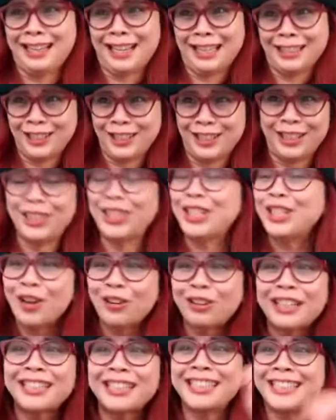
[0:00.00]
That does she
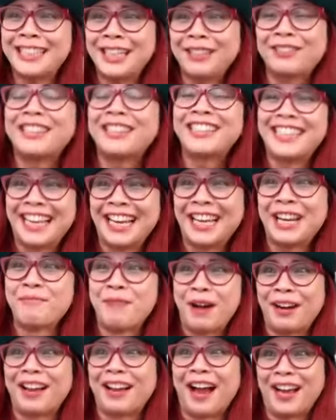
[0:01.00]
know that she's even singing
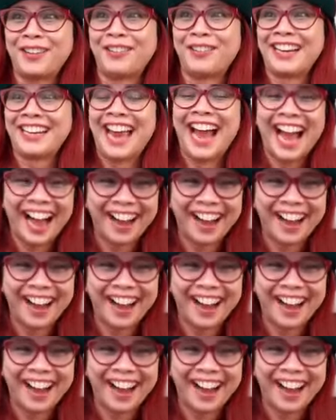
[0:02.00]
about God right now?